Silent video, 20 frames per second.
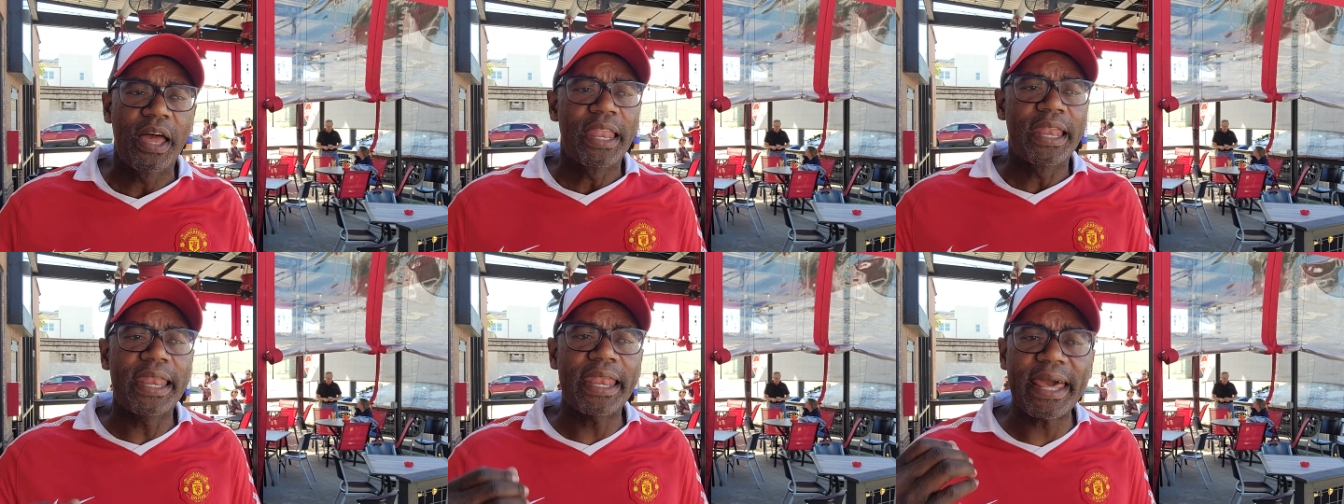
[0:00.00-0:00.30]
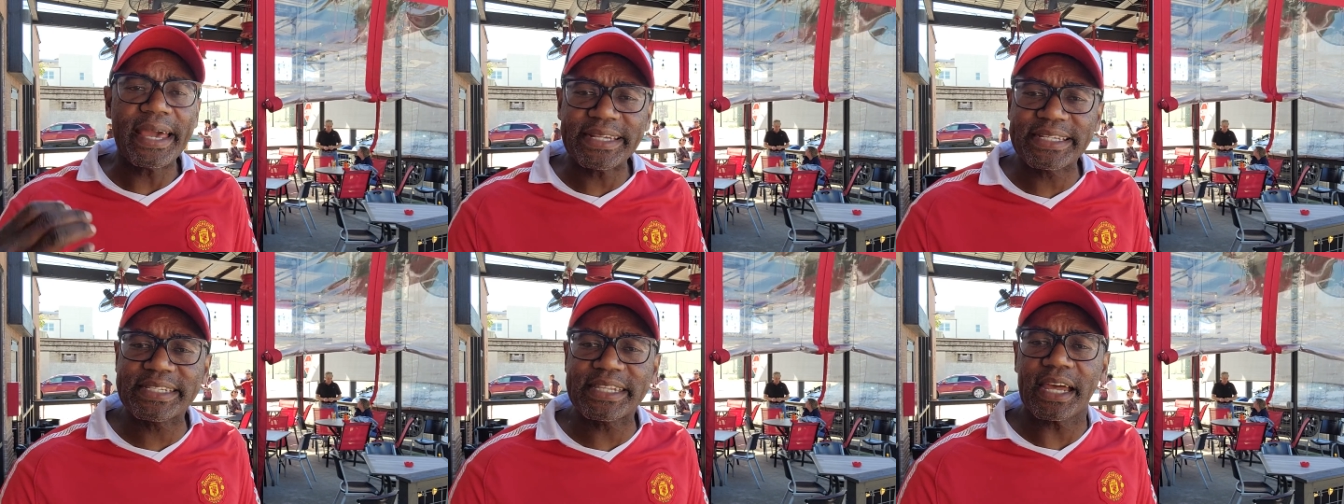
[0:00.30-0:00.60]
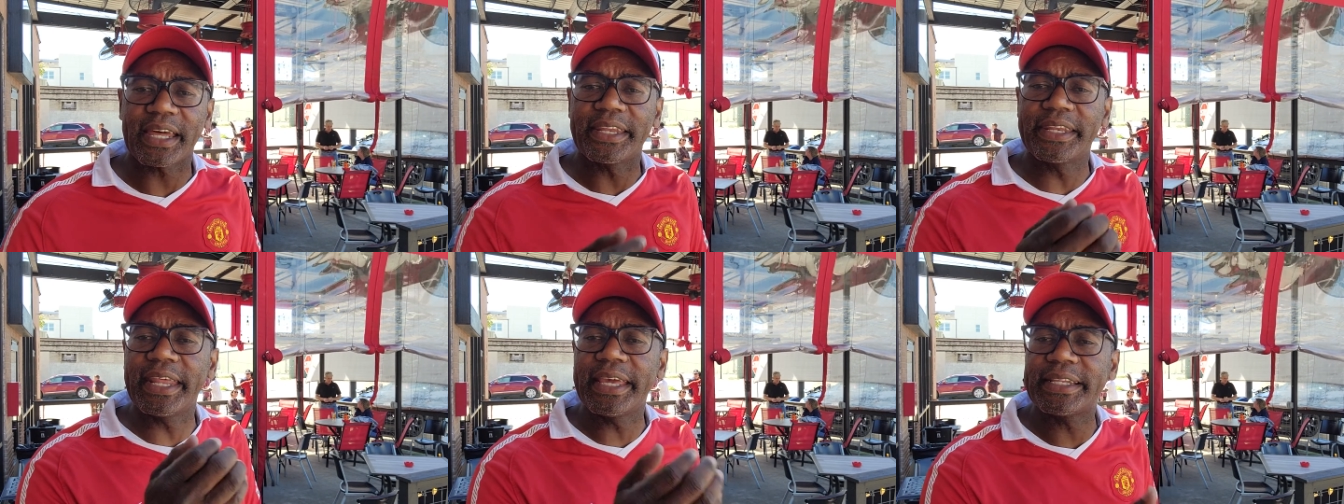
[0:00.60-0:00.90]

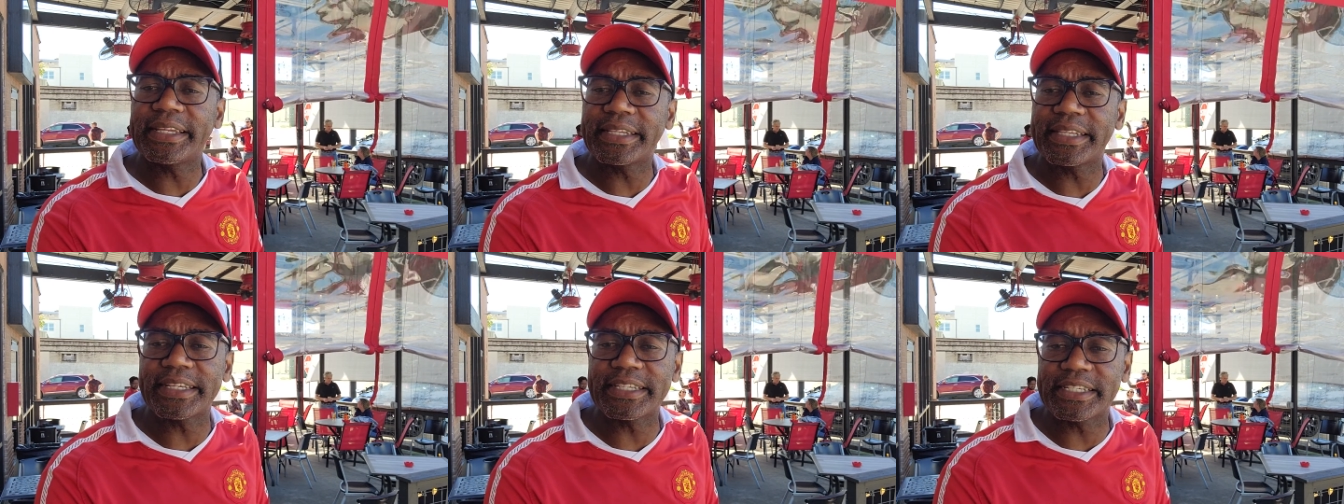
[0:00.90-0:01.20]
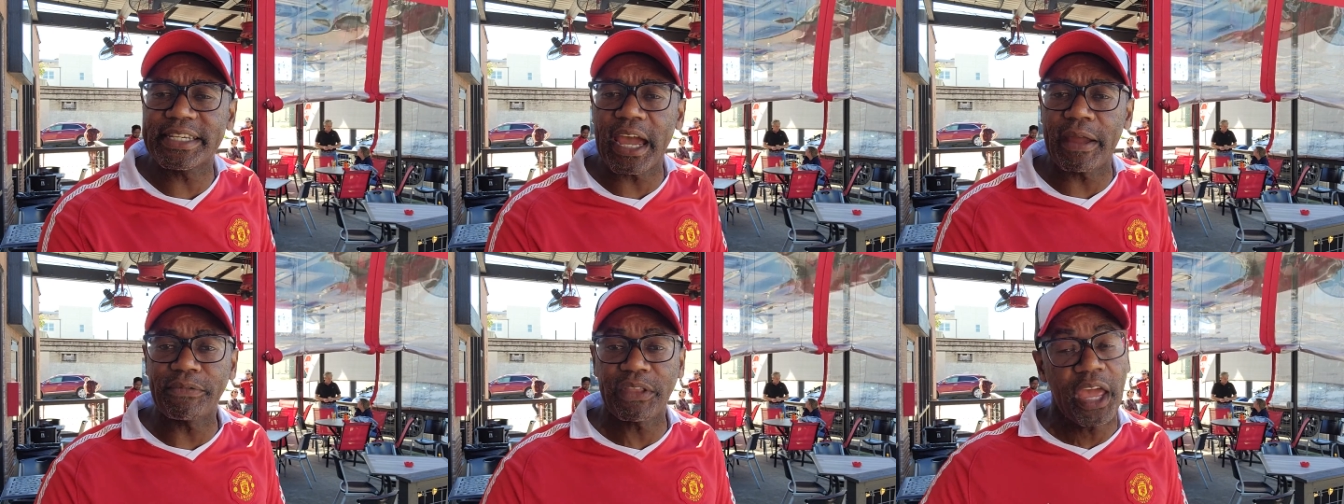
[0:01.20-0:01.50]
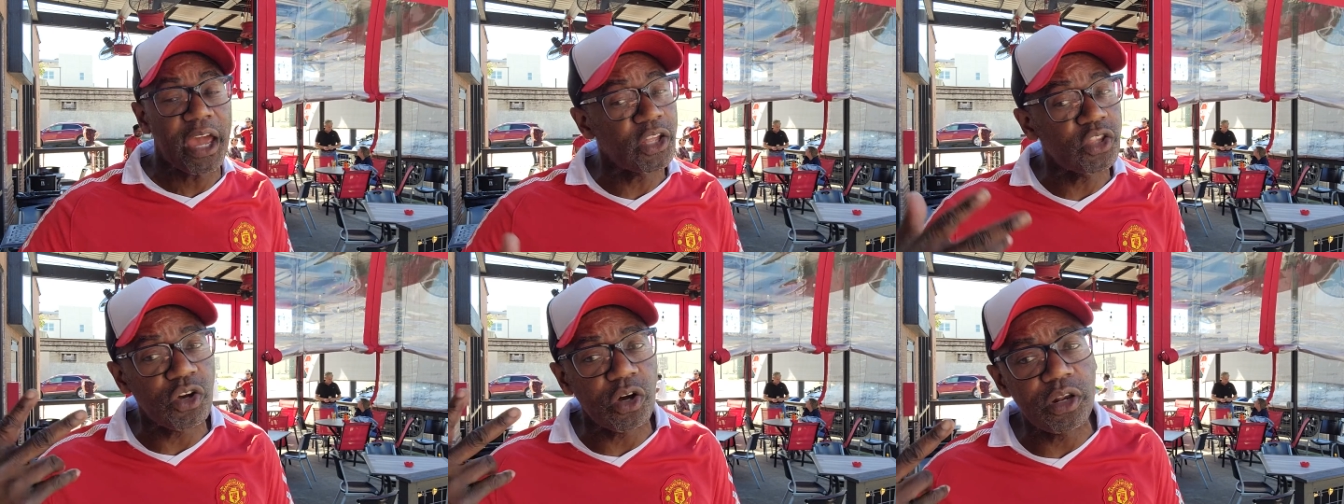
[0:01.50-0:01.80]
Leicester needed this game. They
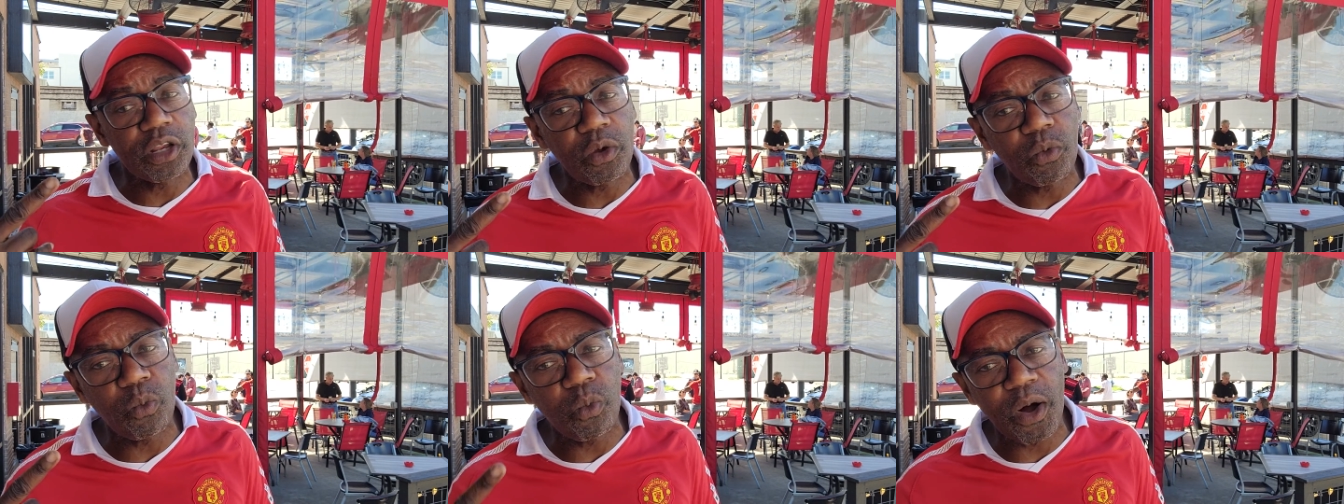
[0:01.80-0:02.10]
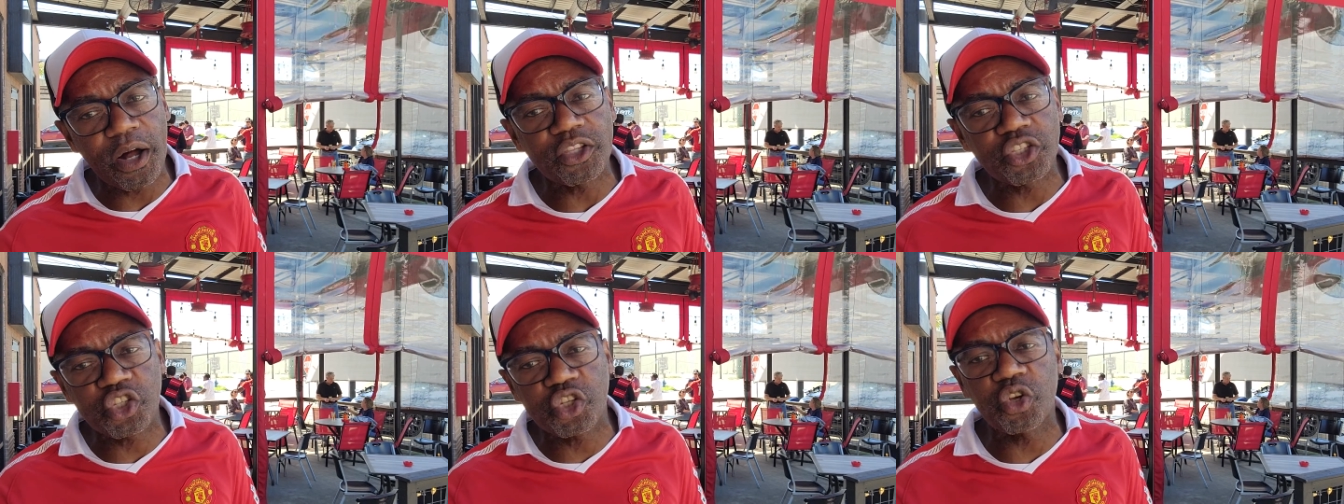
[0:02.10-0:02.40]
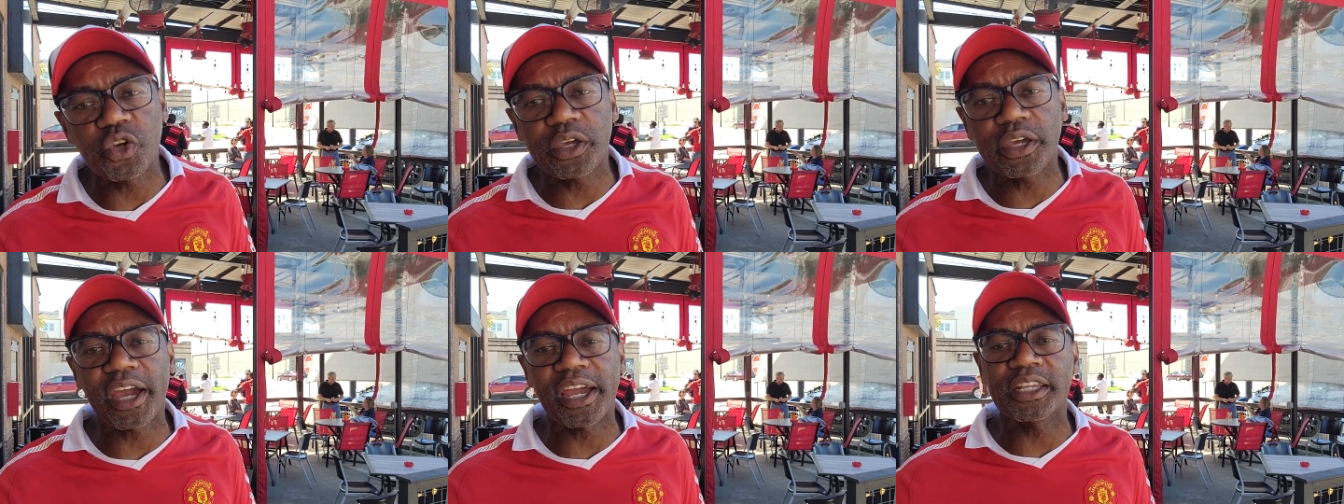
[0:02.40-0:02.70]
had only one
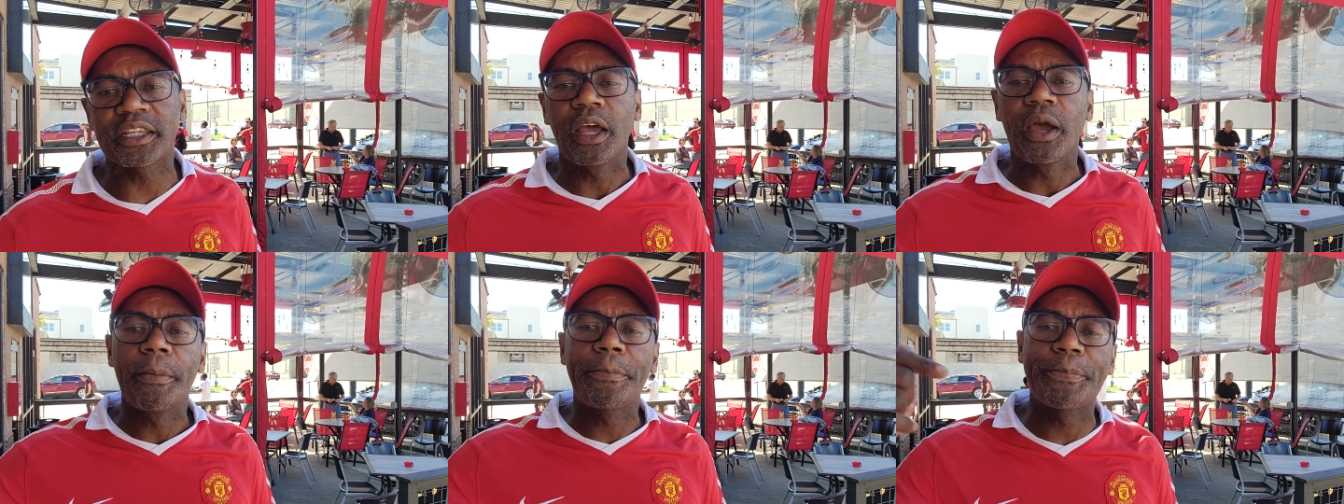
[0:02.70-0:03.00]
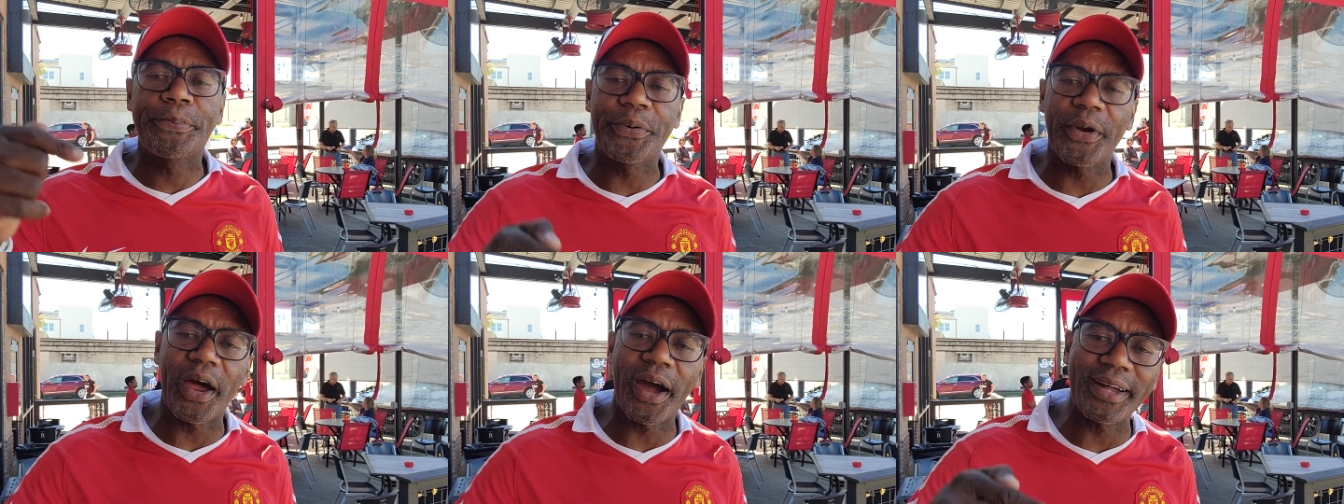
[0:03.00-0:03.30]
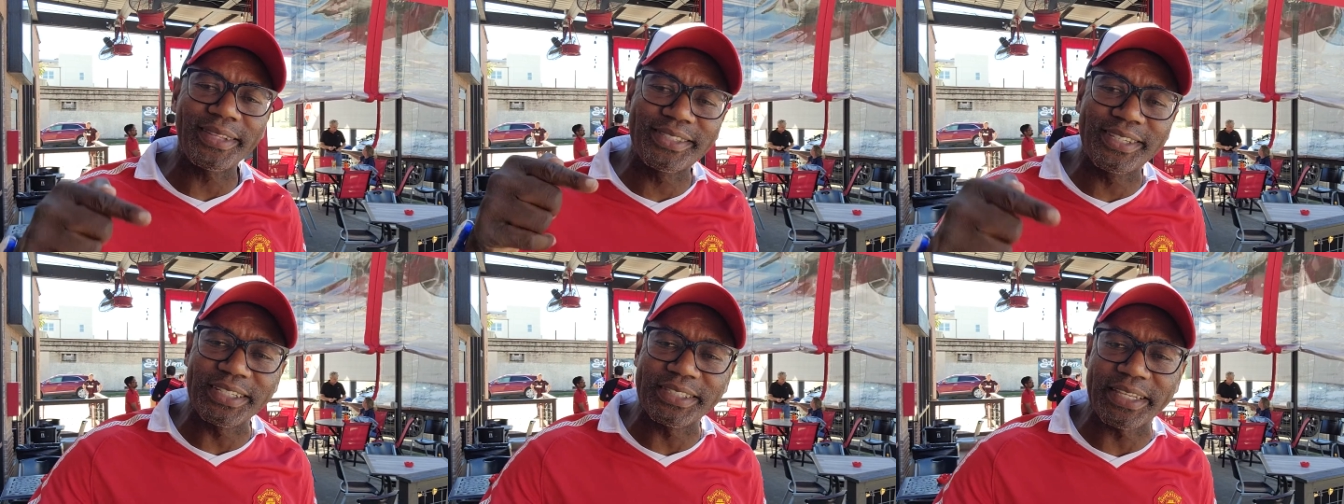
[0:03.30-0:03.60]
two game
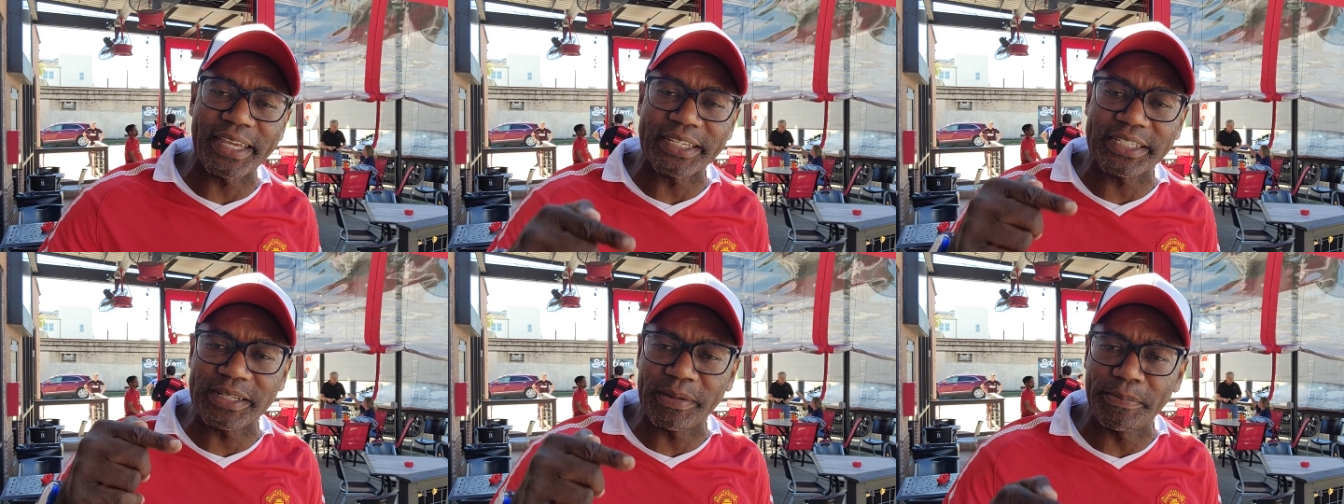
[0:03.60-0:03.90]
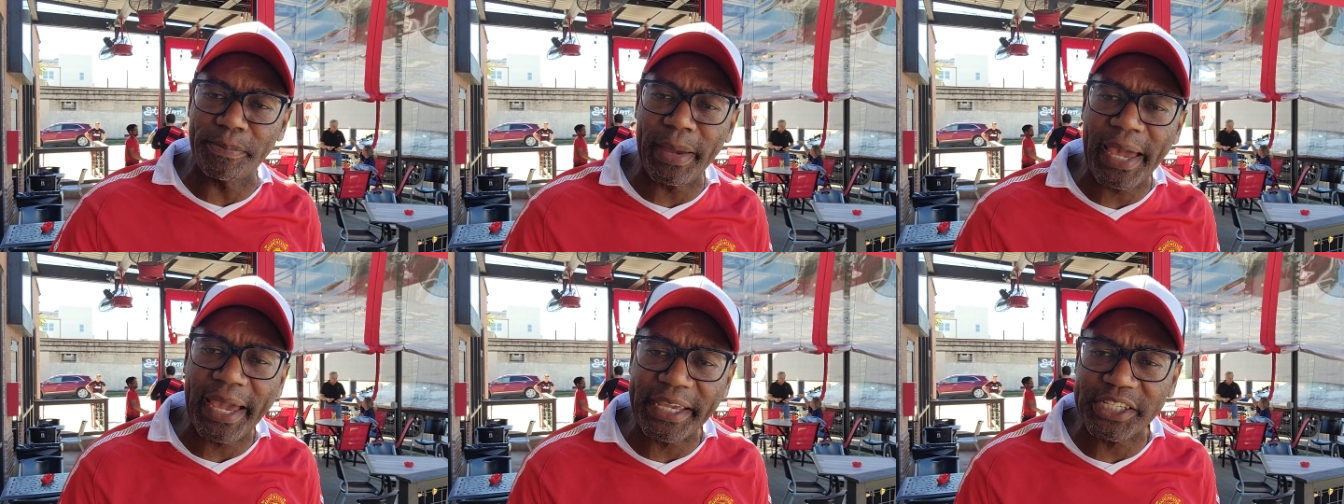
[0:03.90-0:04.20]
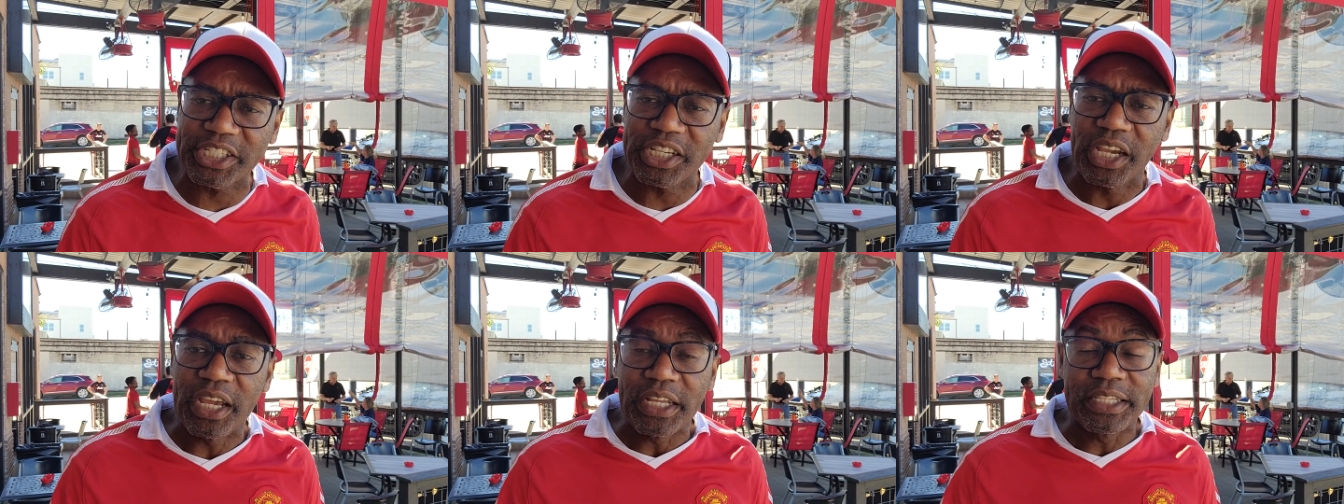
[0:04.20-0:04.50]
prior to this
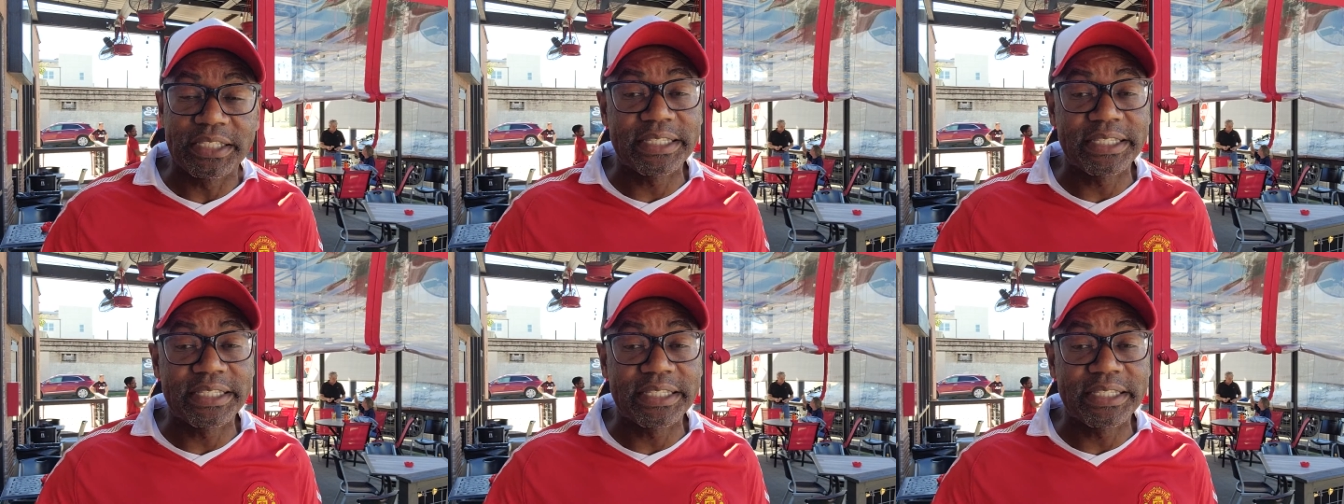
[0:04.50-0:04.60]
match.